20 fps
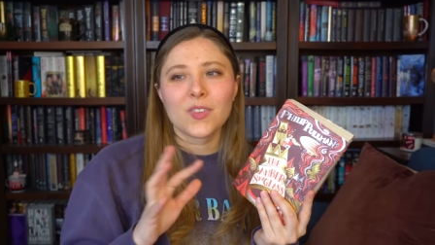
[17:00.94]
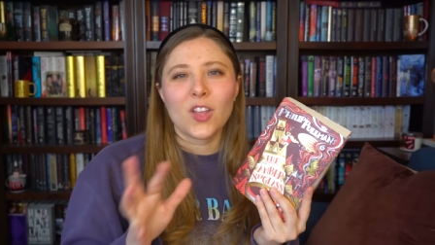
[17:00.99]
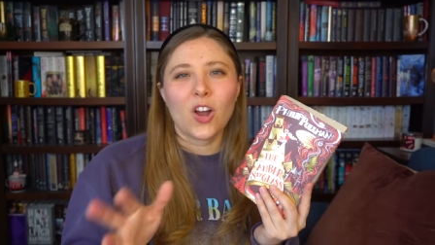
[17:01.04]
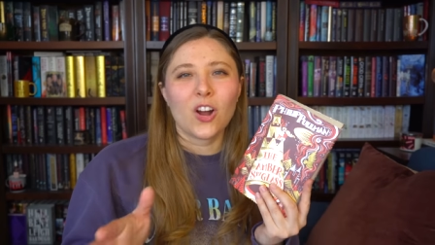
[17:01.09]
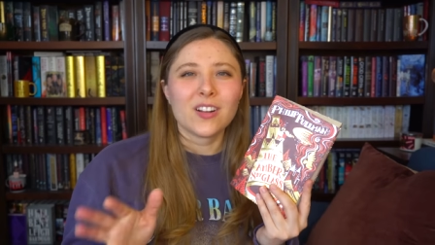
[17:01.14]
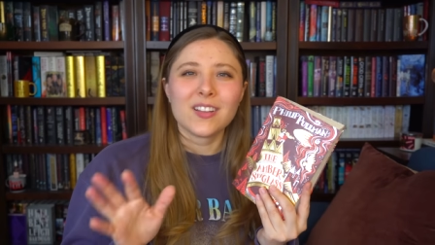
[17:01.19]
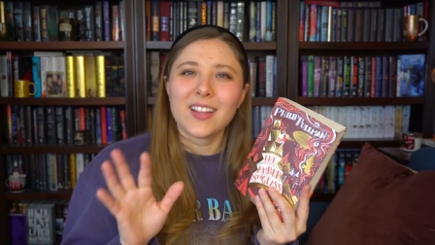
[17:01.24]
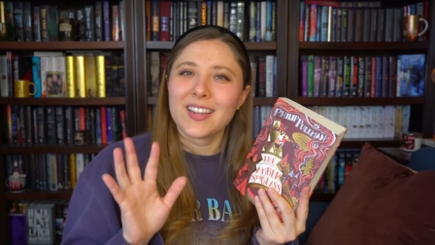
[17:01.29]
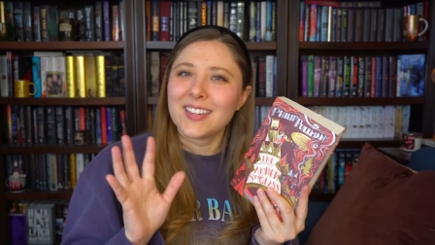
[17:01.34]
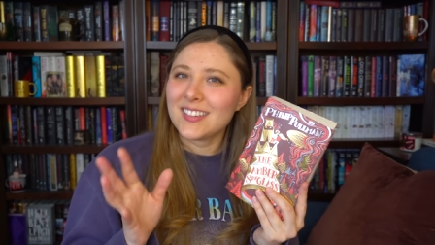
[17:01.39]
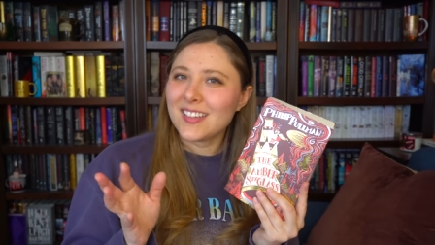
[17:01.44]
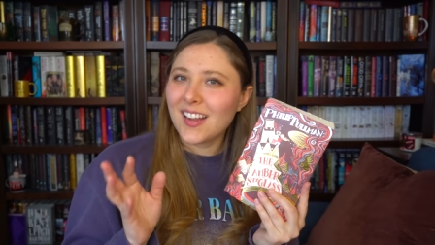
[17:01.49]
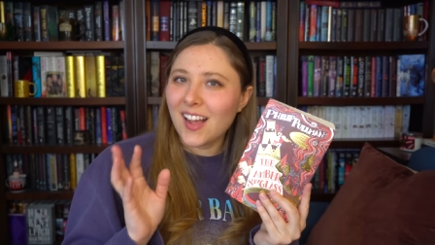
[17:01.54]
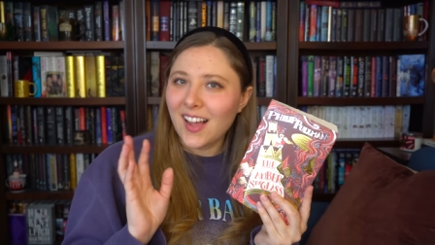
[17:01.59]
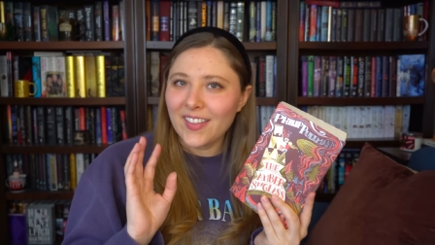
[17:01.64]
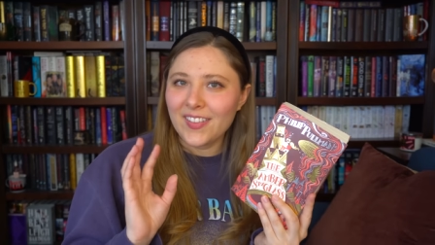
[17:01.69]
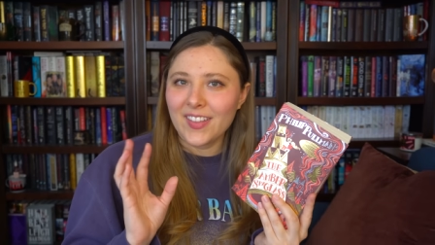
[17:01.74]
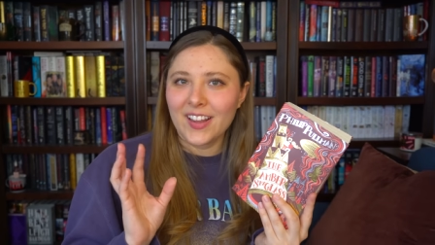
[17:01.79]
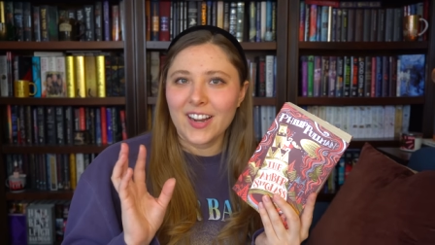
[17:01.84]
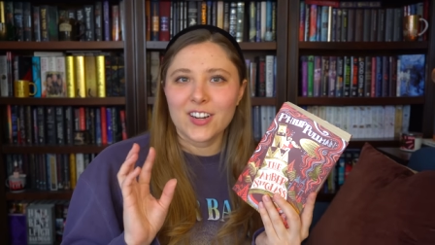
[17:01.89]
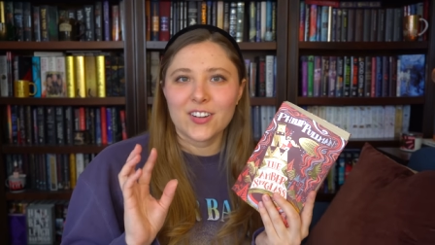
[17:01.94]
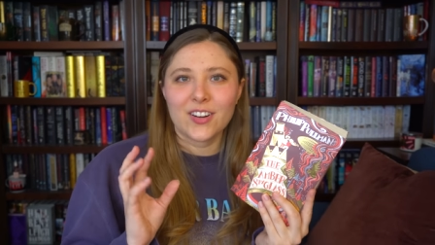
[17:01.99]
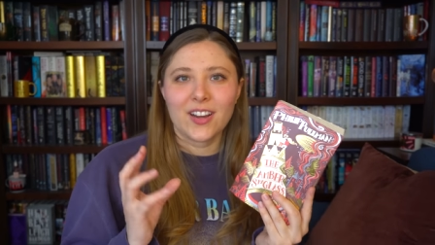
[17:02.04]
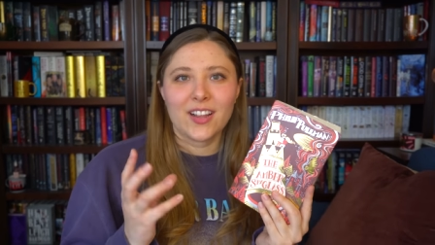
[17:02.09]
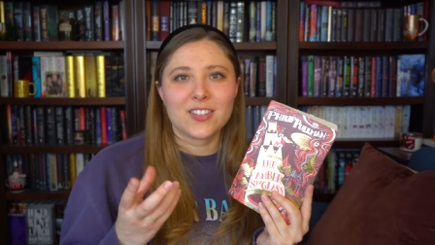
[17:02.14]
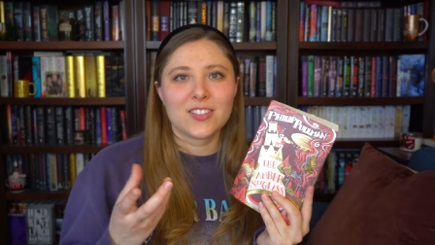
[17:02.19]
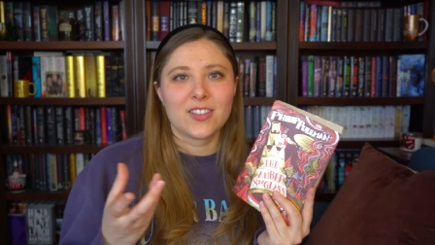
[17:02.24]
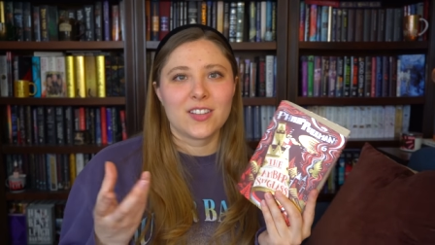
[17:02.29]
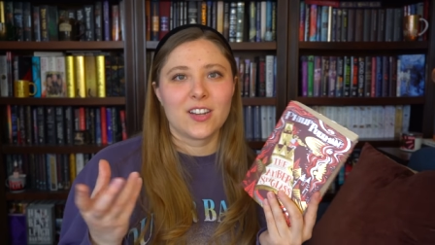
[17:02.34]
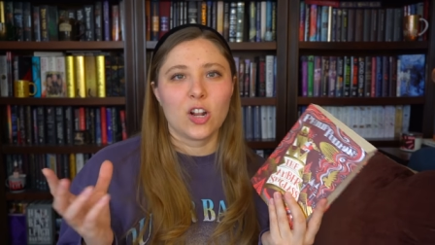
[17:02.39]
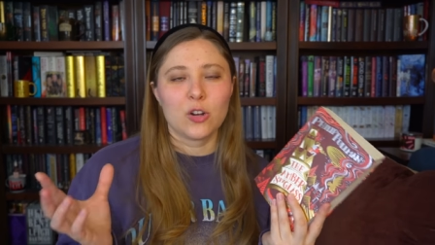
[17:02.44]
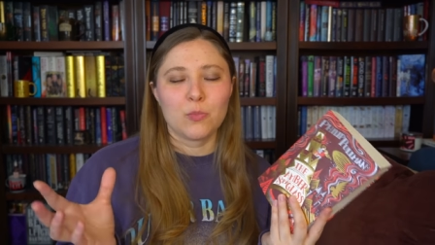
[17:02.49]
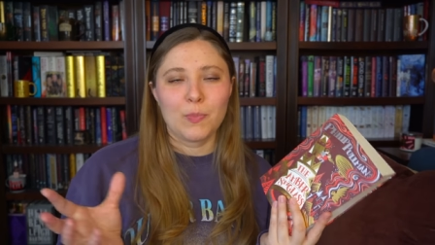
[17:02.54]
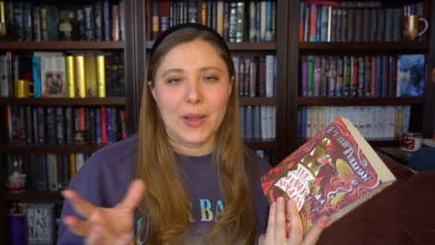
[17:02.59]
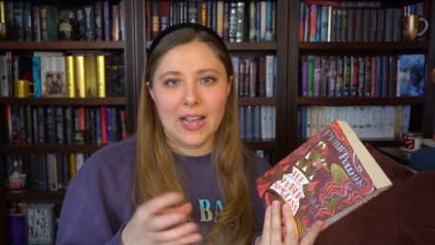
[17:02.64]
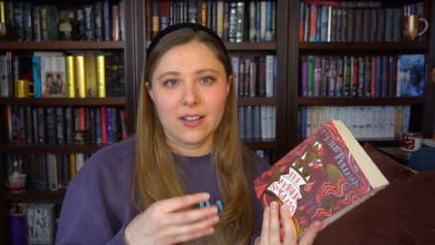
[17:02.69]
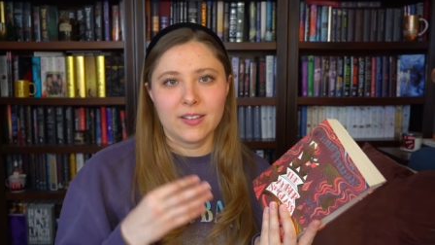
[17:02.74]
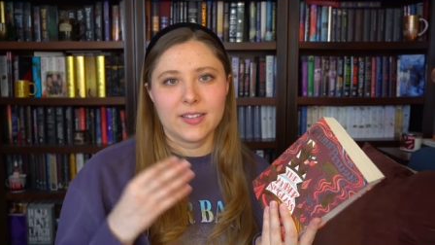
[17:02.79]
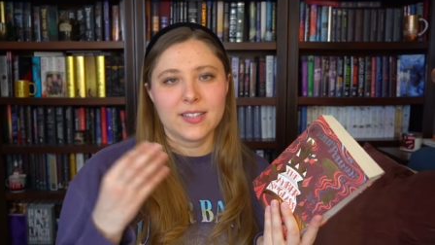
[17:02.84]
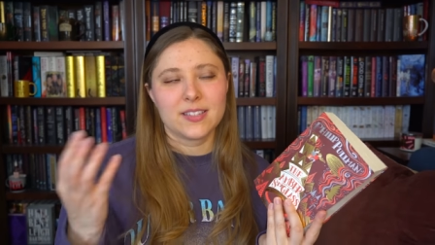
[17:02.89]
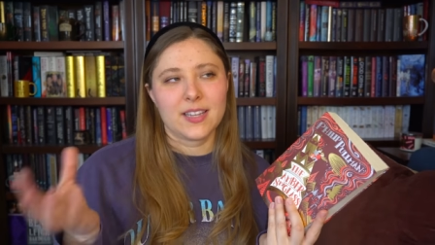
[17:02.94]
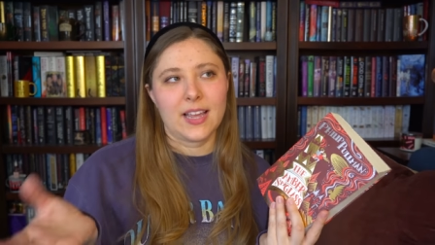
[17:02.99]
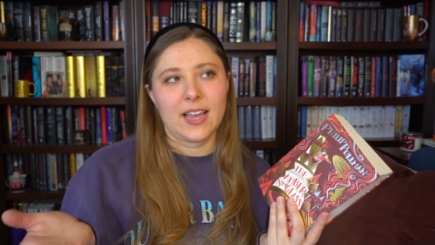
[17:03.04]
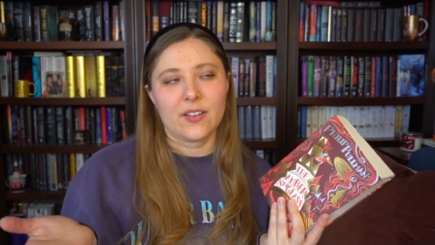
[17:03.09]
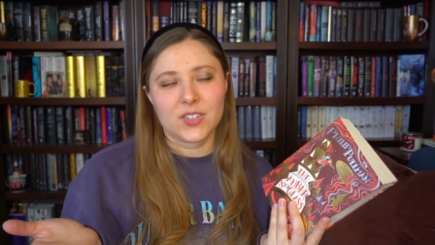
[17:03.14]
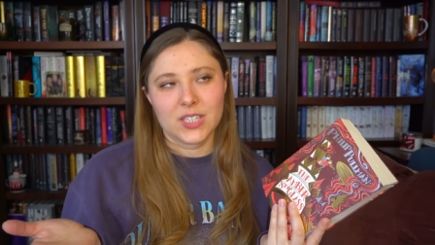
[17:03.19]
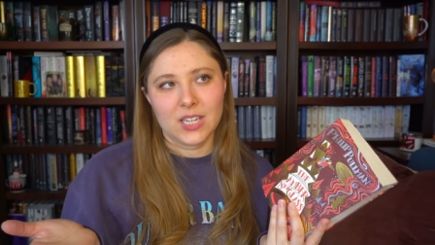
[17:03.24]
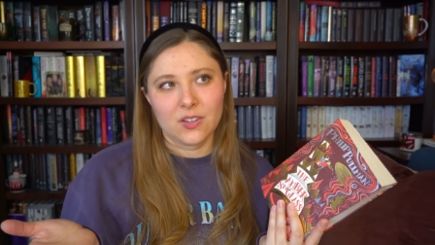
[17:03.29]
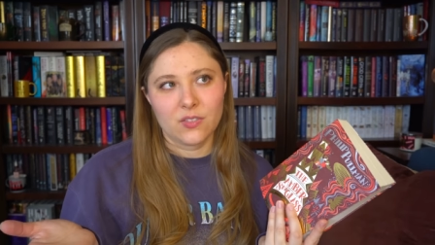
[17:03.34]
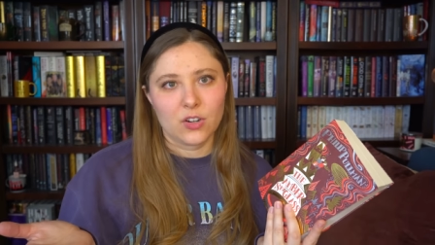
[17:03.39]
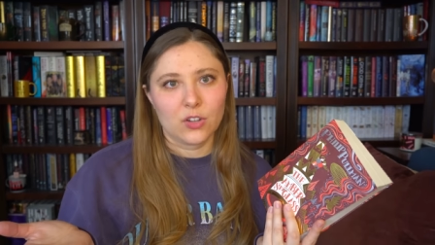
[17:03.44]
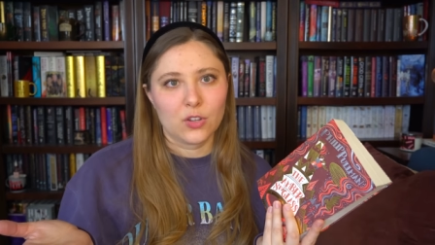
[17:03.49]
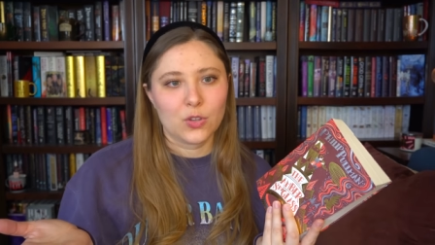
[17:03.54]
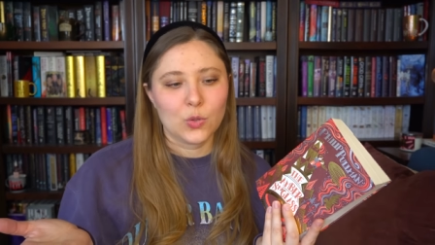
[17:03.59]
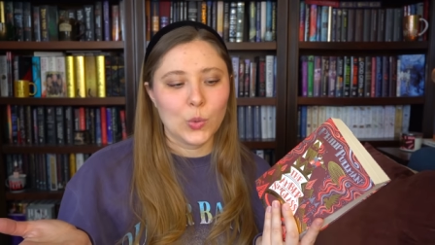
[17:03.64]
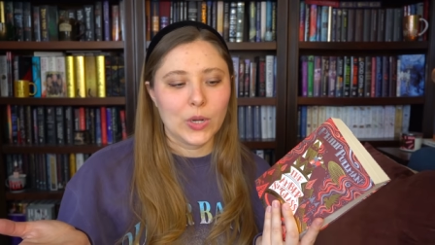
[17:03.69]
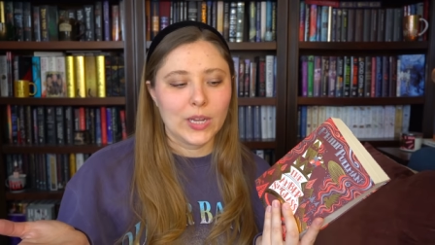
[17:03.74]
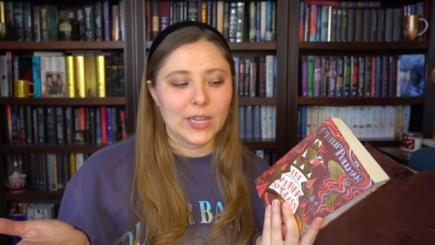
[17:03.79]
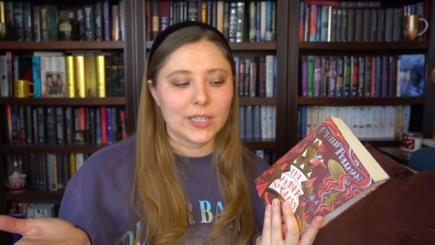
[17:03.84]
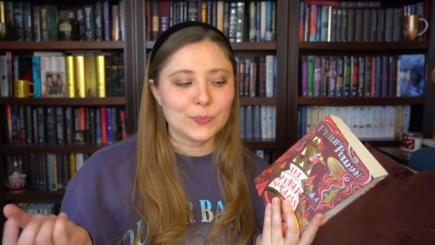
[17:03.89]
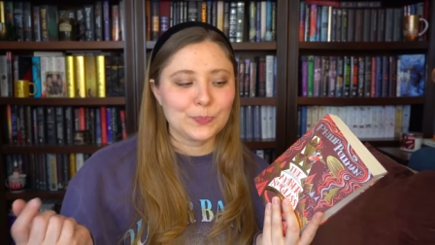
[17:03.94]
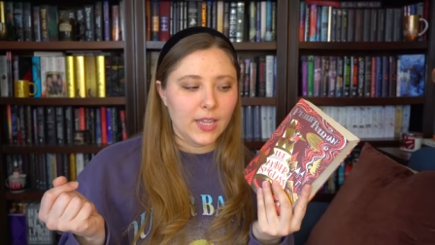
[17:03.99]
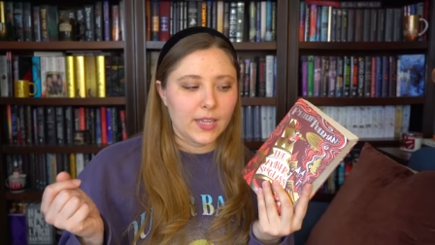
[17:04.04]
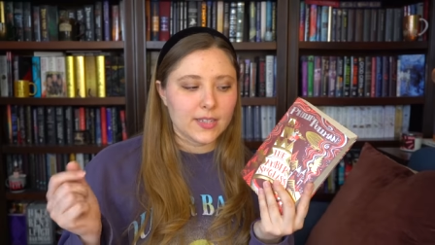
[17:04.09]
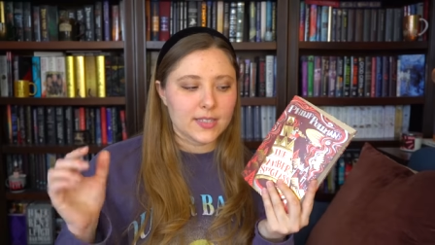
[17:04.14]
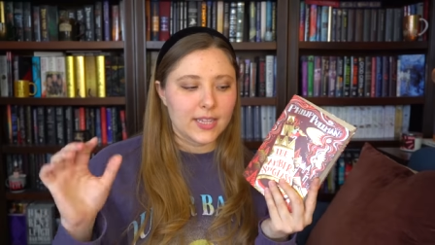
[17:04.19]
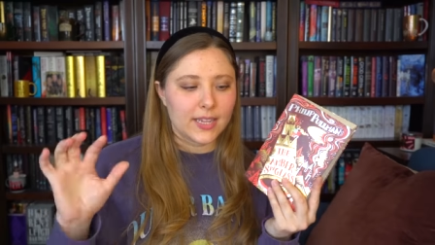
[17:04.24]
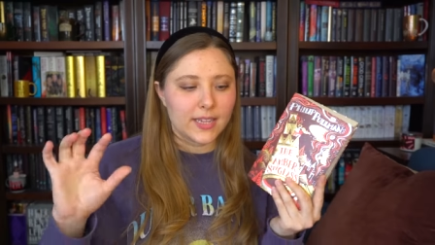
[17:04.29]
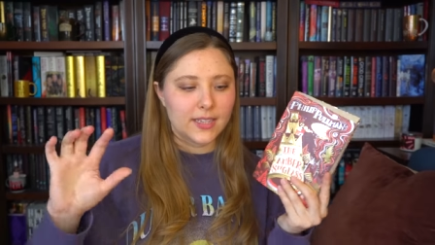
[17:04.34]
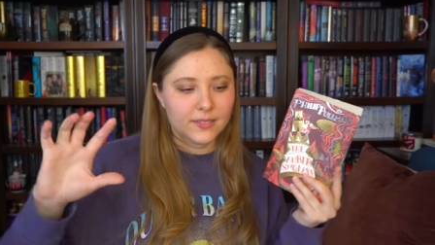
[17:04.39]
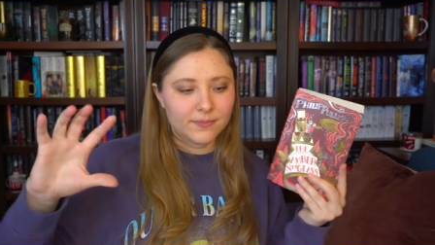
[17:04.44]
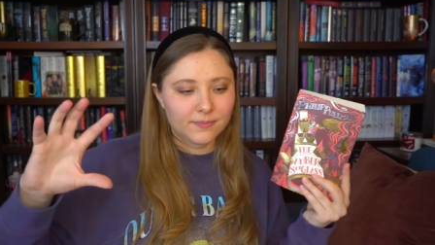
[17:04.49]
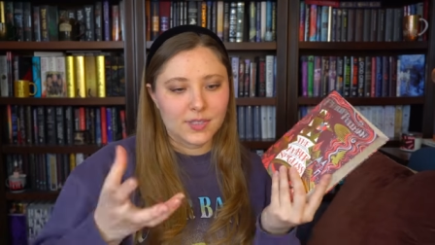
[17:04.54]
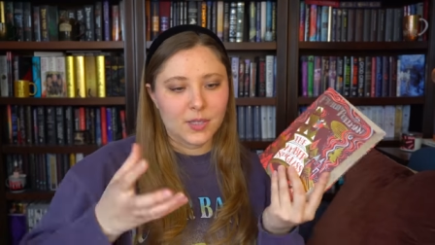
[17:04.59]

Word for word: are, like, not that great. So then on balance, I have to give it a 3, because, like,